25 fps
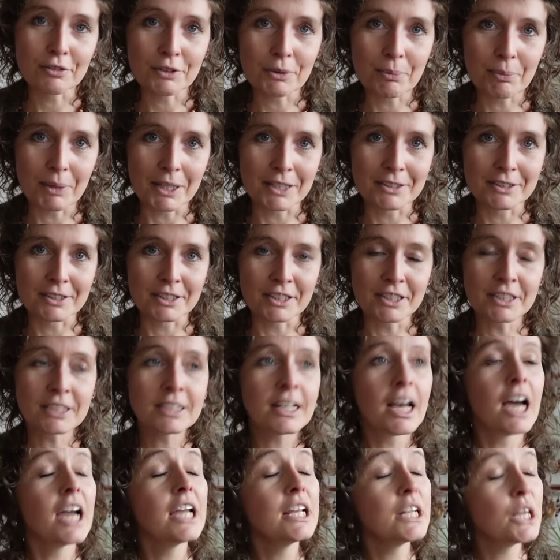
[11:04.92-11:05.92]
the pattern.
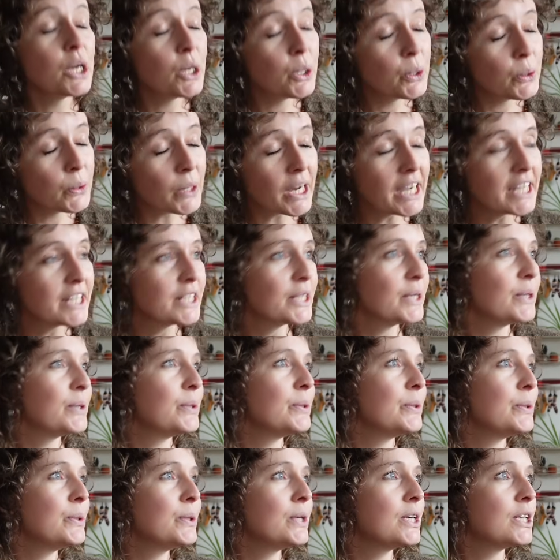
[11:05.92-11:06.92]
I
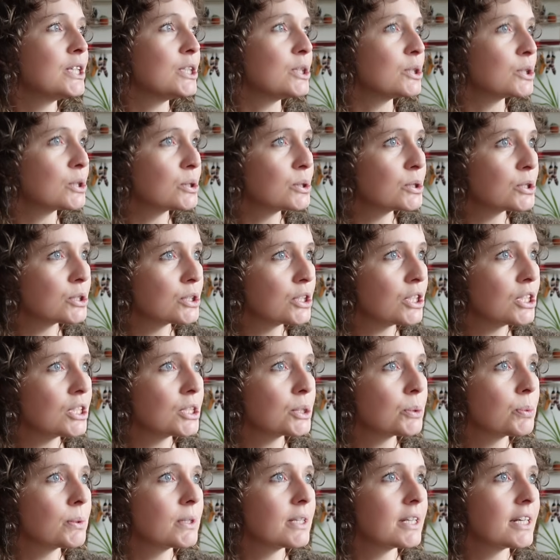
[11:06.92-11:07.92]
know, you should
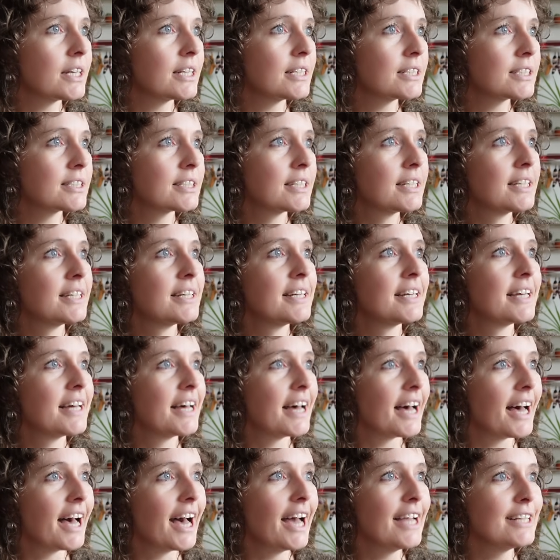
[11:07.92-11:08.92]
start with it.
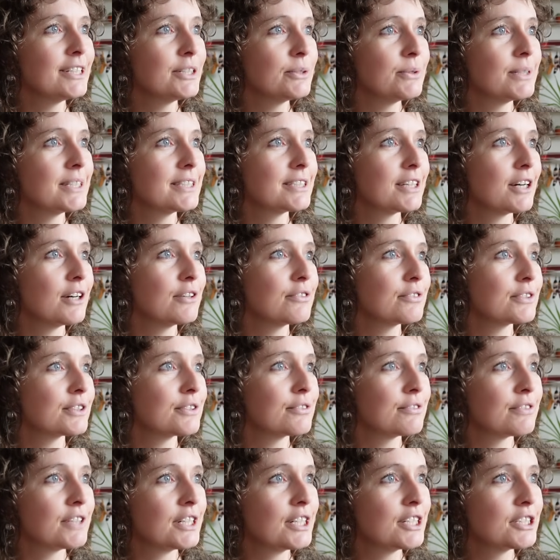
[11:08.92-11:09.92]
I do it after
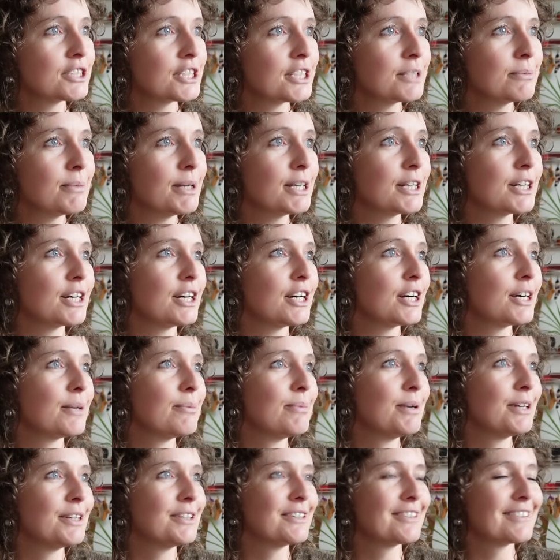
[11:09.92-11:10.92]
finishing my
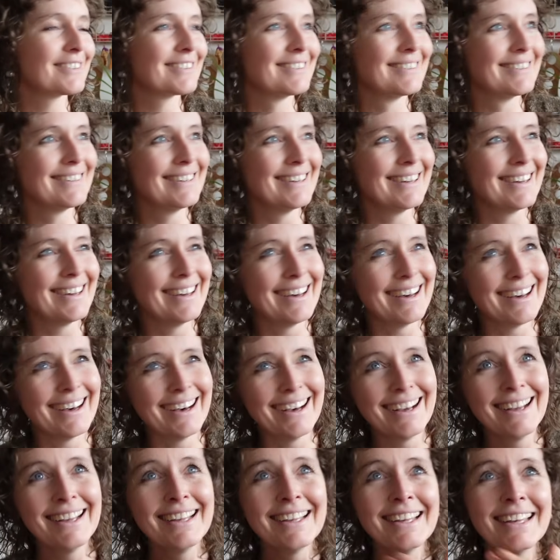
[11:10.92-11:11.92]
garments.
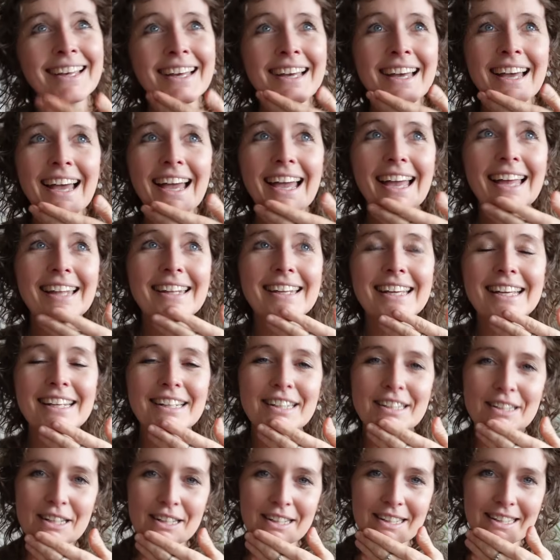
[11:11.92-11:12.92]
And in
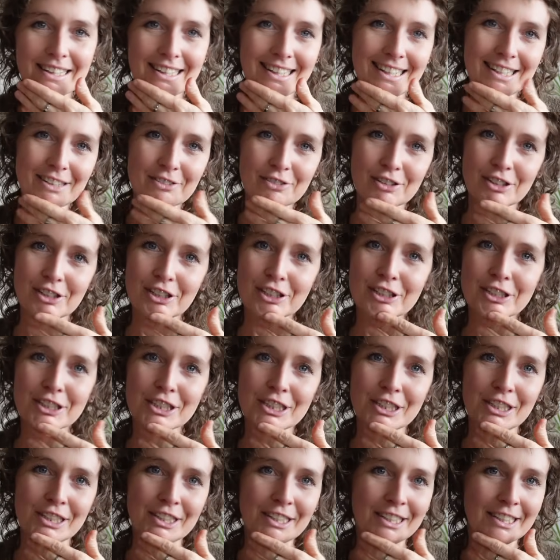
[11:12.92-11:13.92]
the
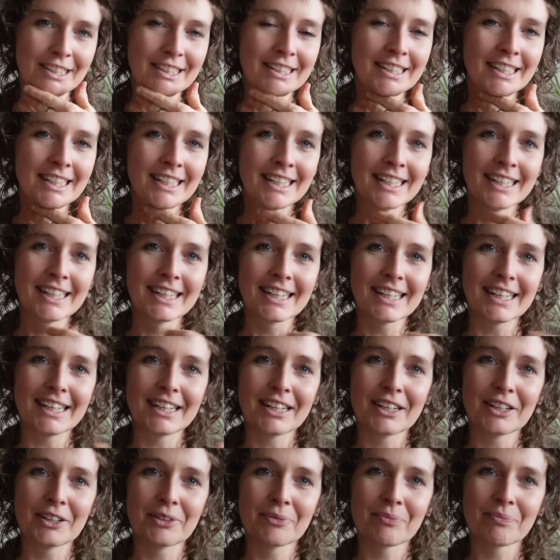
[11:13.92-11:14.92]
introduction,
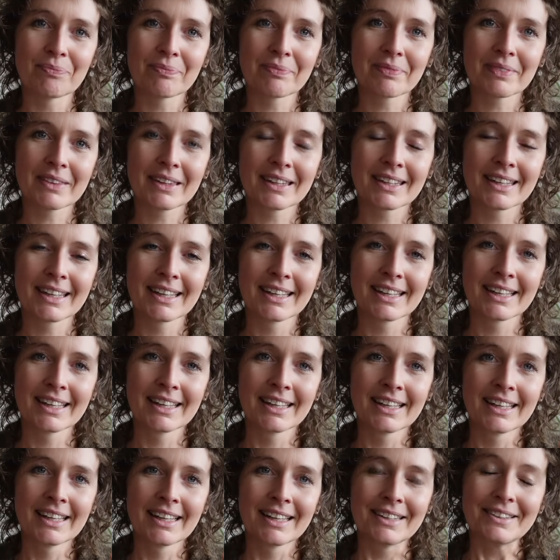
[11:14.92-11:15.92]

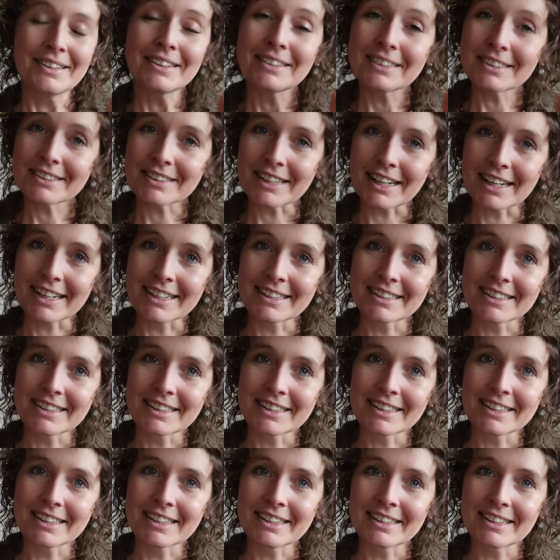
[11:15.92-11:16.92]
the
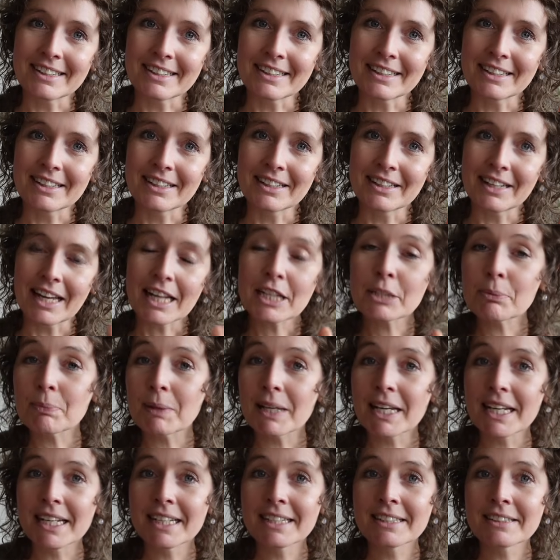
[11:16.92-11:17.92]
designer
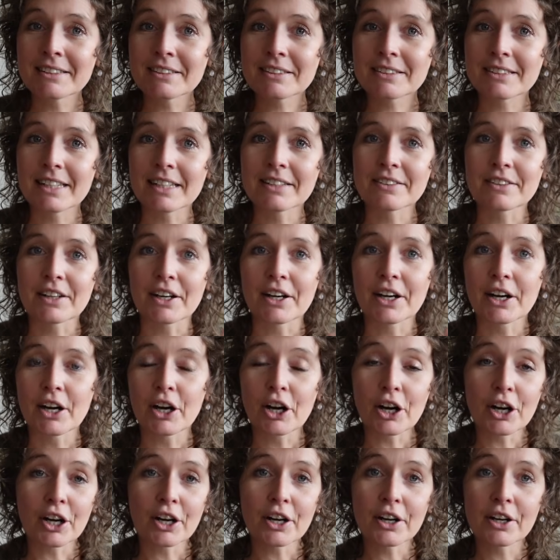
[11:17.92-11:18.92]
explains that there
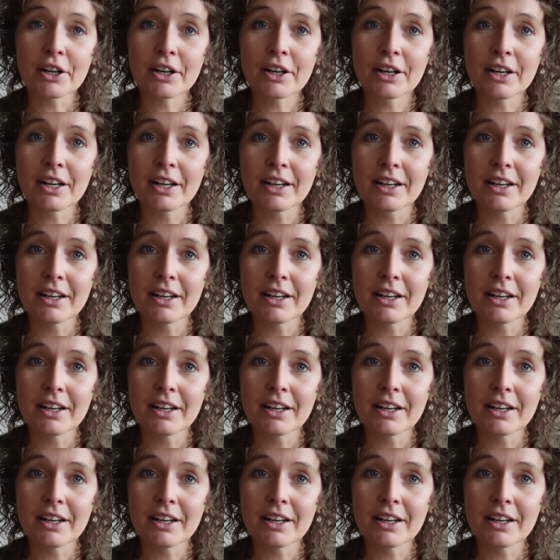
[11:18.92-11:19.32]
are